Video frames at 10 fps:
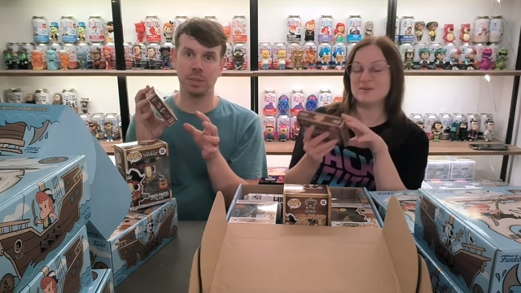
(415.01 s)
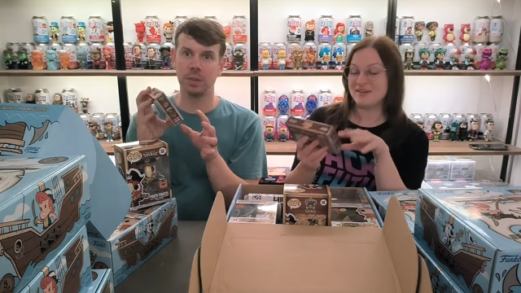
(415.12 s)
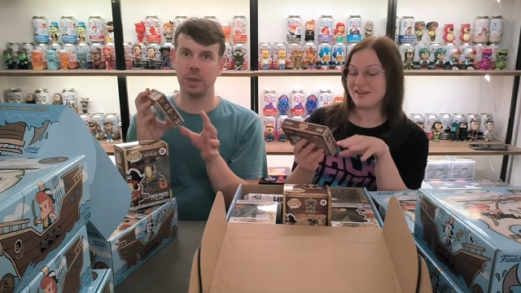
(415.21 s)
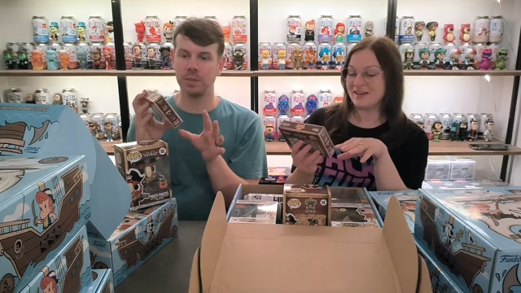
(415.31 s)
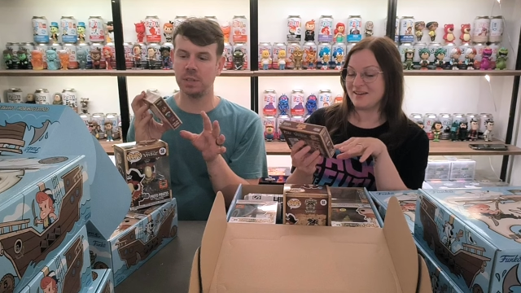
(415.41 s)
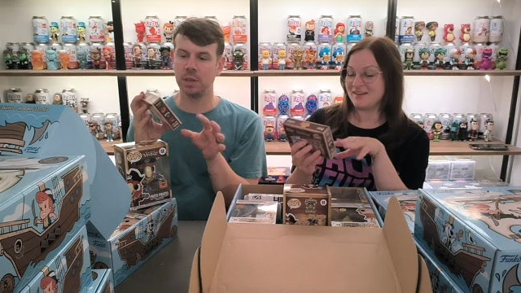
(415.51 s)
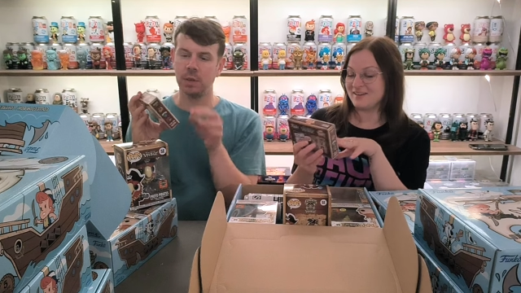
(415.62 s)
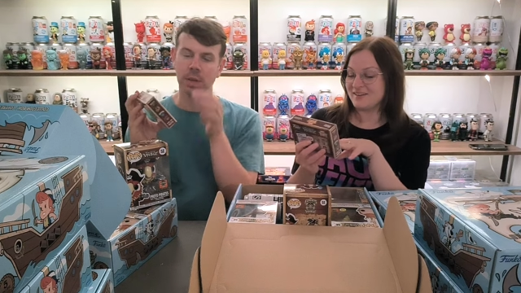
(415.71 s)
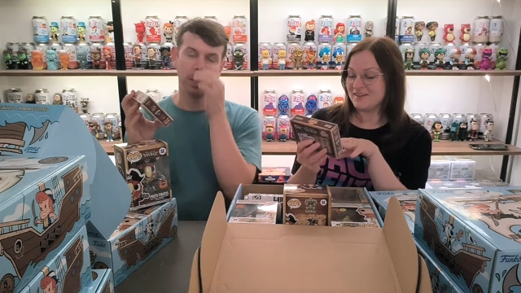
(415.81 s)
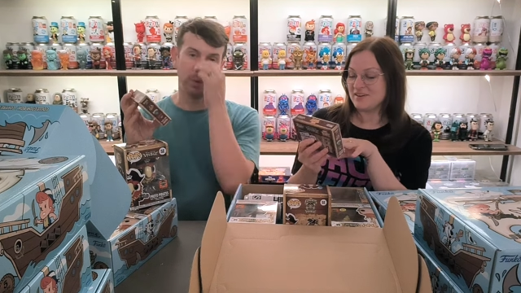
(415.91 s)
Speaker 1: yeah. those too.
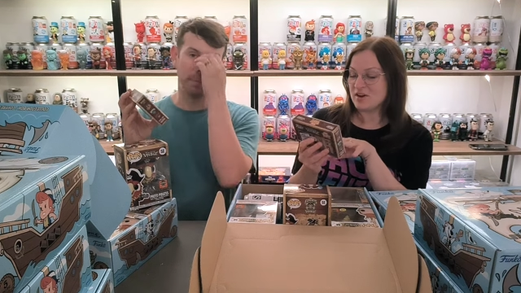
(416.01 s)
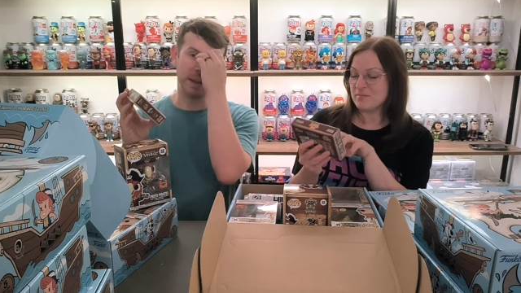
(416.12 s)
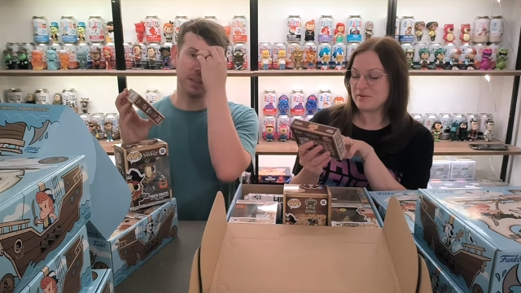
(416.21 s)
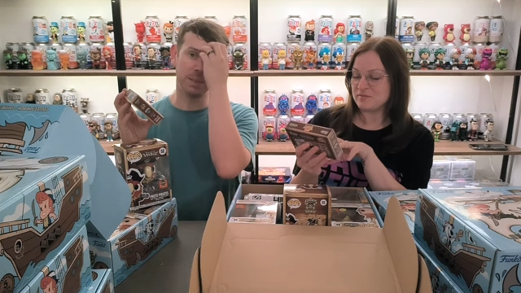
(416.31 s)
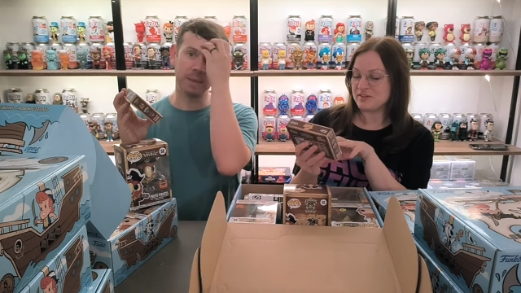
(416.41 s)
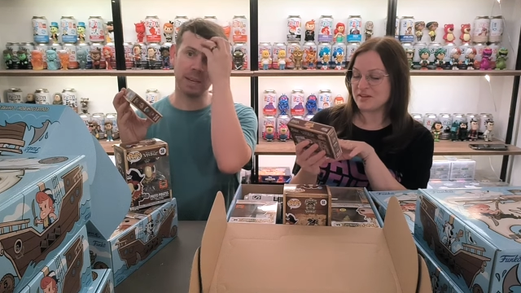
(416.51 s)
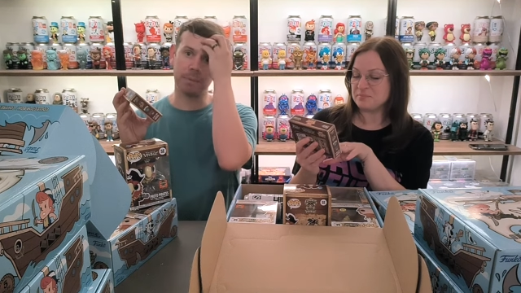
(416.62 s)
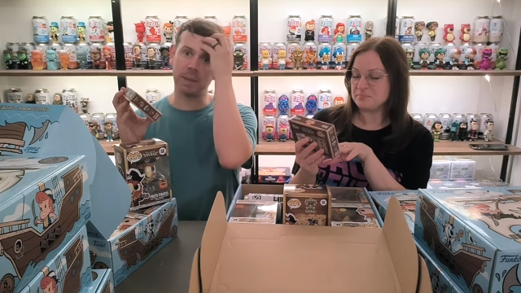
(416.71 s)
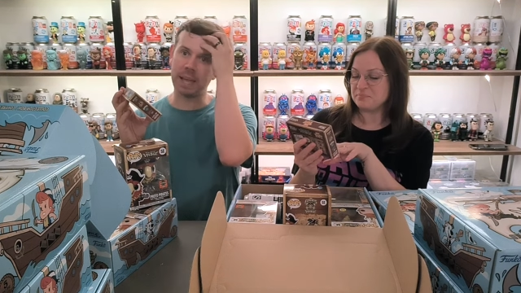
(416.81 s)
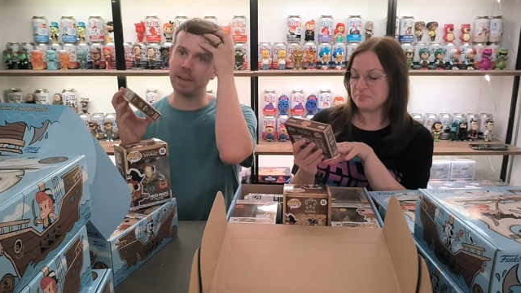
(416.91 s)
We managed to pick them.
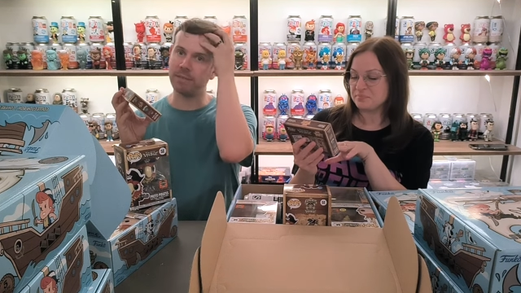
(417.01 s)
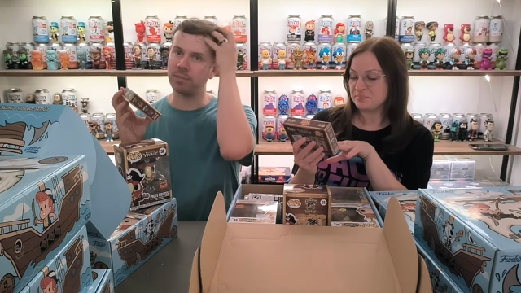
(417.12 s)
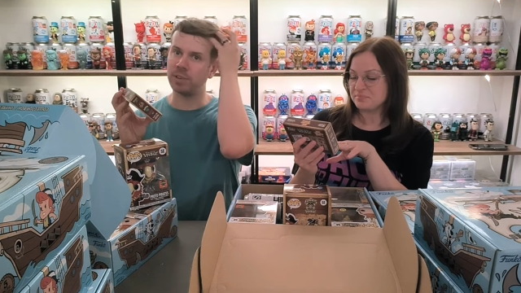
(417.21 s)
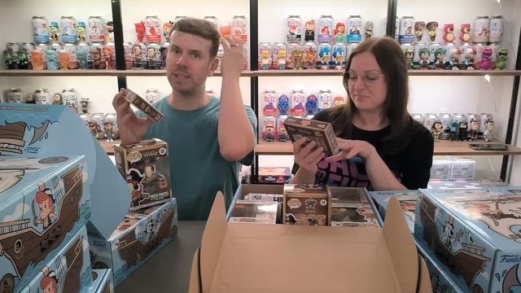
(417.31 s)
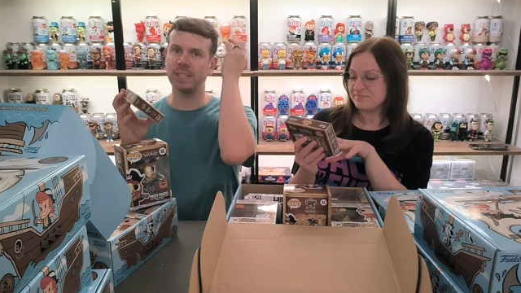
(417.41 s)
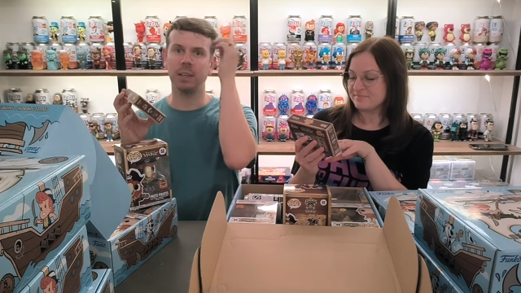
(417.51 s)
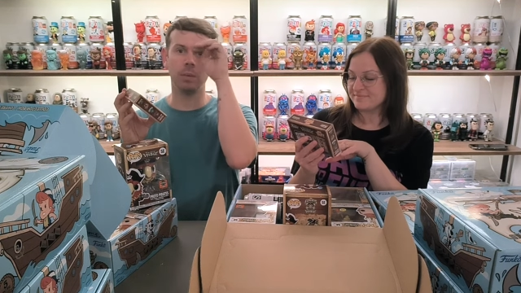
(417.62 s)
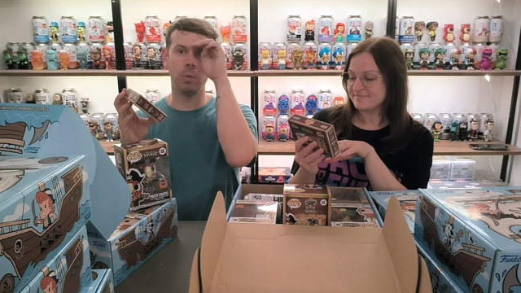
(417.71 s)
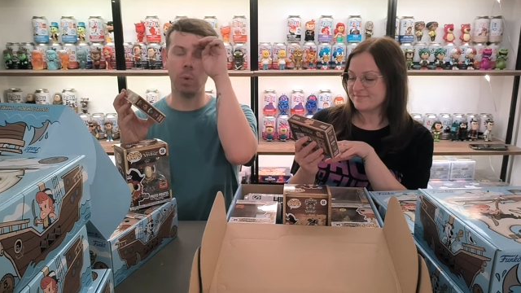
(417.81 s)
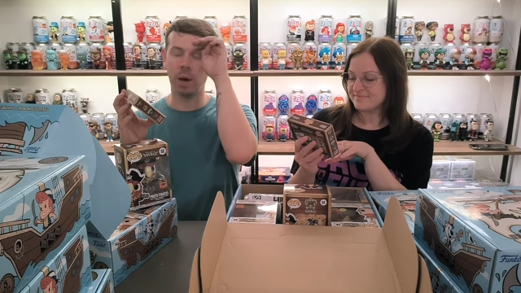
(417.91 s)
up like every
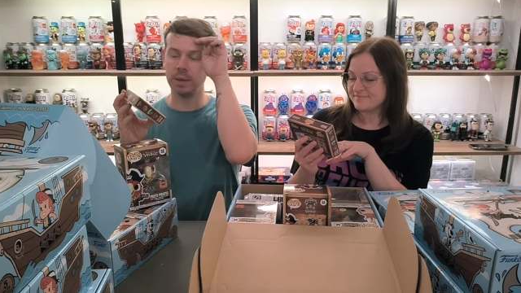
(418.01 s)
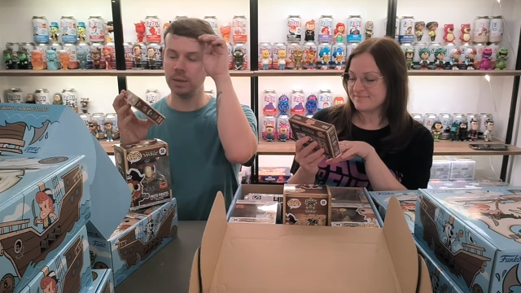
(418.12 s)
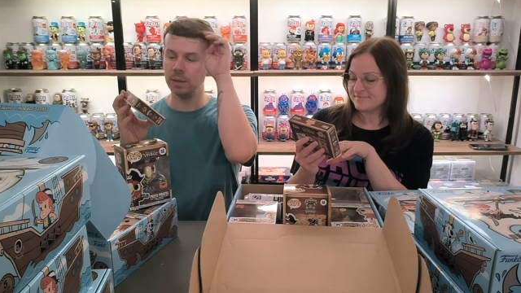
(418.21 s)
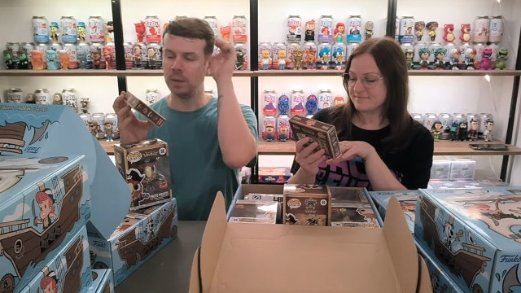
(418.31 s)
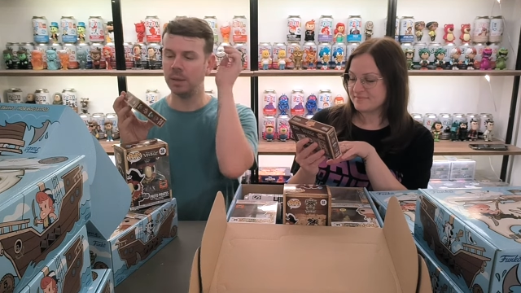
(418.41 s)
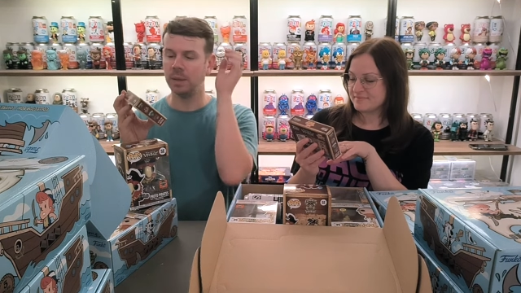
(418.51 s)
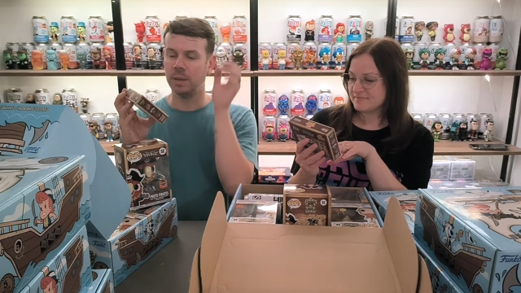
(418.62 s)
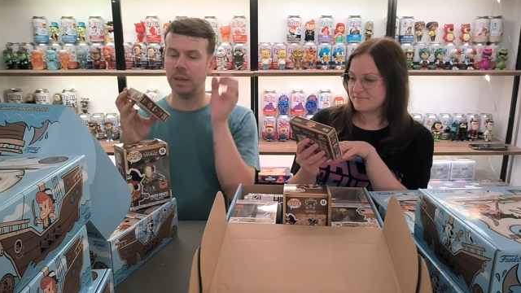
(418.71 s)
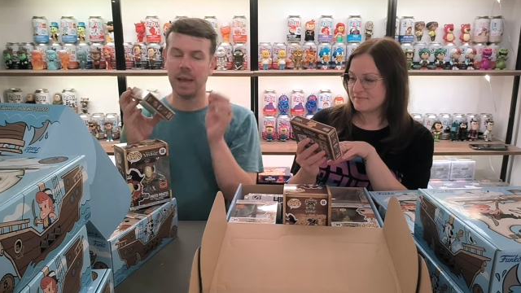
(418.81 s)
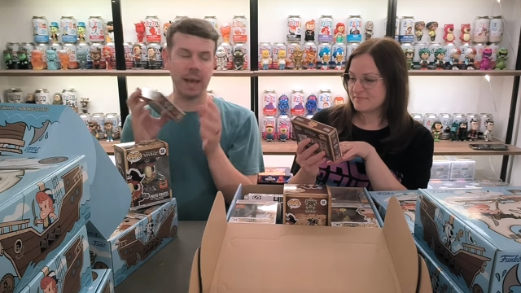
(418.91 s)
single one
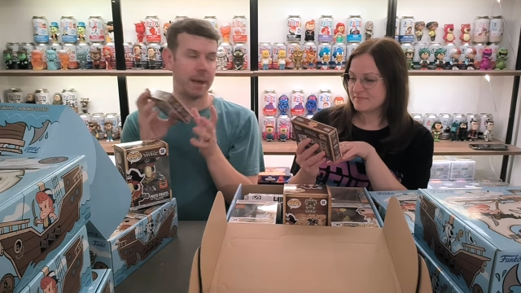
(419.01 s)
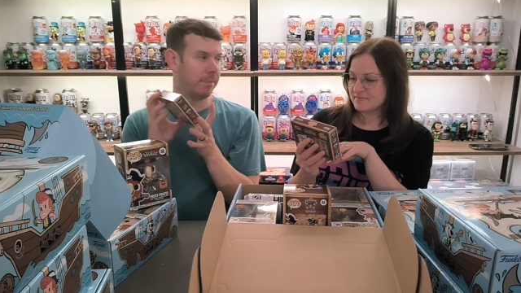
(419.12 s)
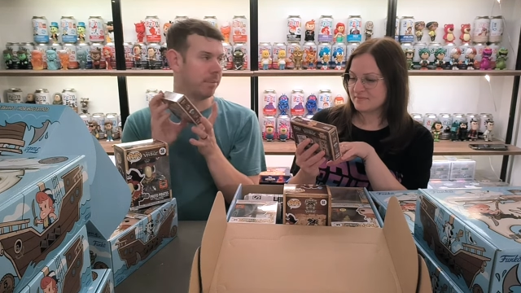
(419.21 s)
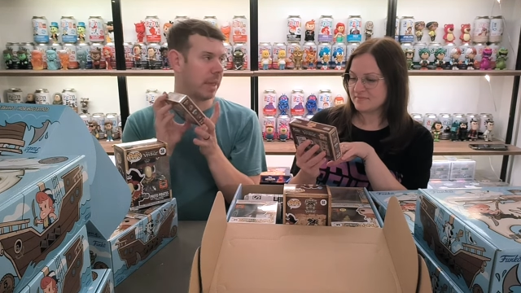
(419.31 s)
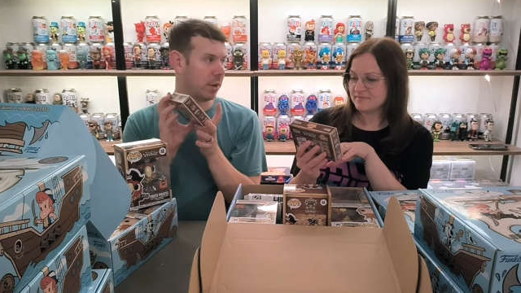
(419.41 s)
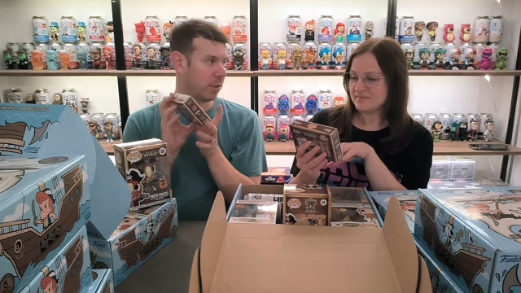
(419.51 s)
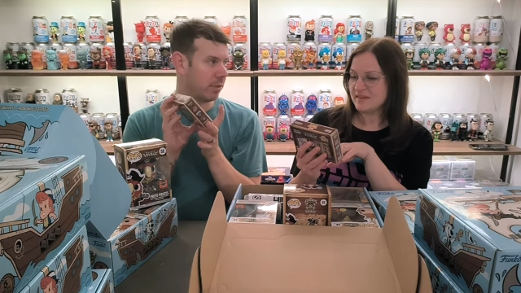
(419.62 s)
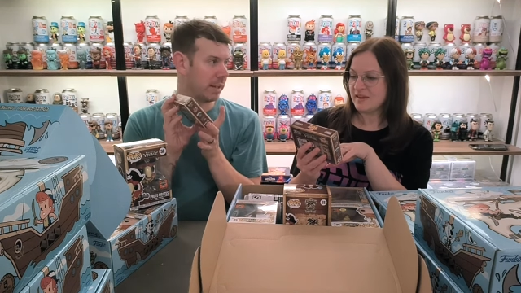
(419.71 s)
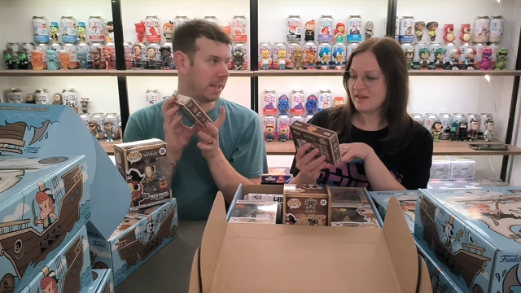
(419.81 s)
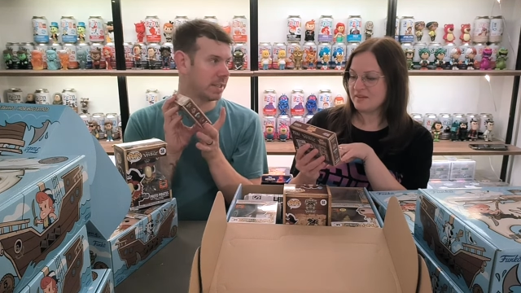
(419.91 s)
um, that got
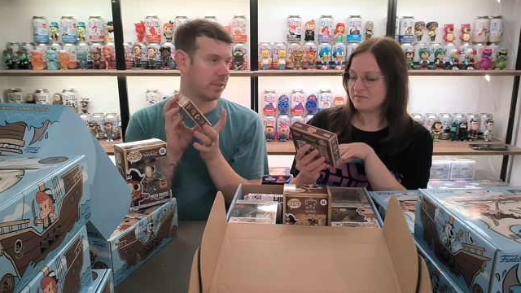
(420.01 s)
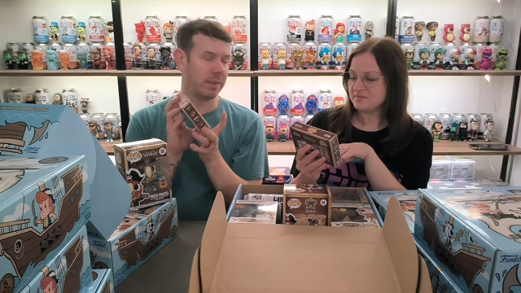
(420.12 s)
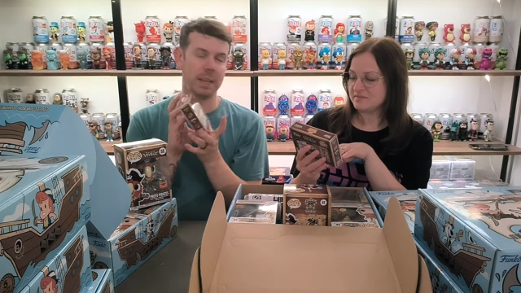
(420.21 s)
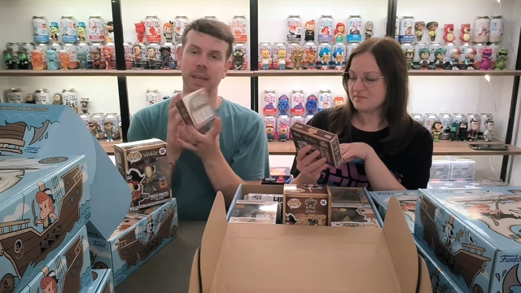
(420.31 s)
released yeah. over here,